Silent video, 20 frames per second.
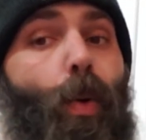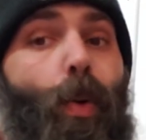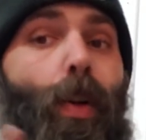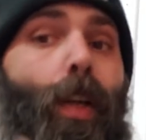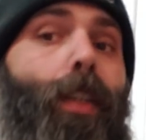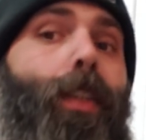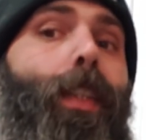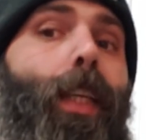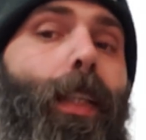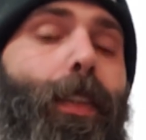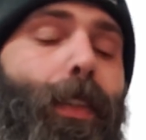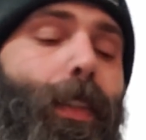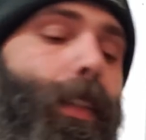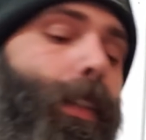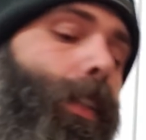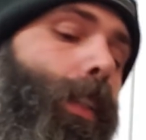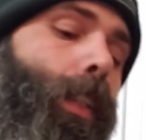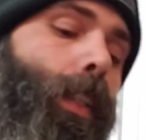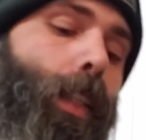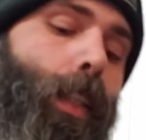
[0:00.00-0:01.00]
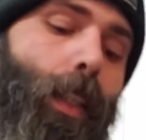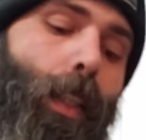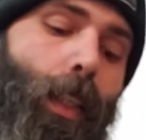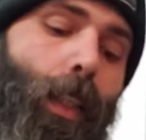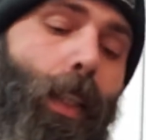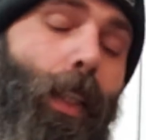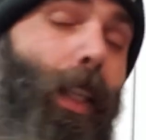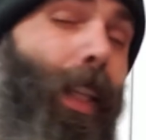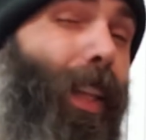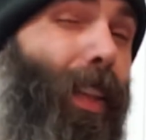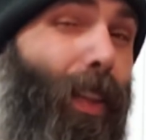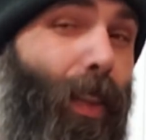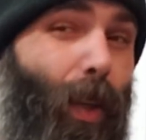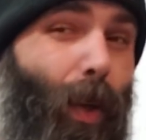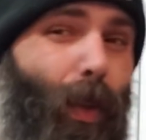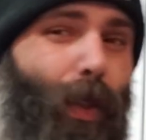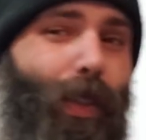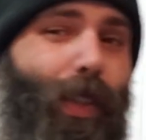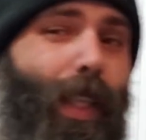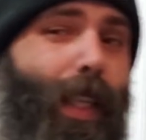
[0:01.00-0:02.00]
or it doesn't.
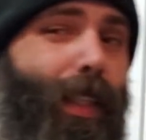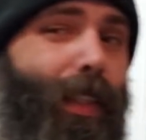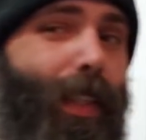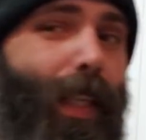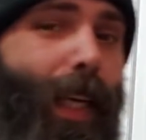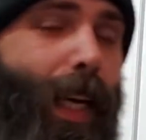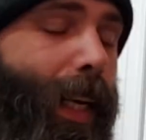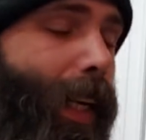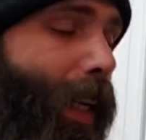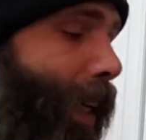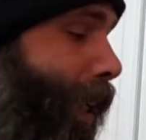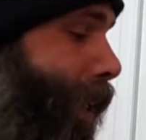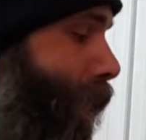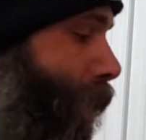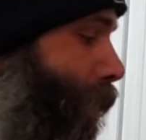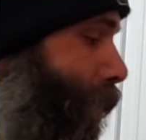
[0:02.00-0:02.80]
Those things you got to kind of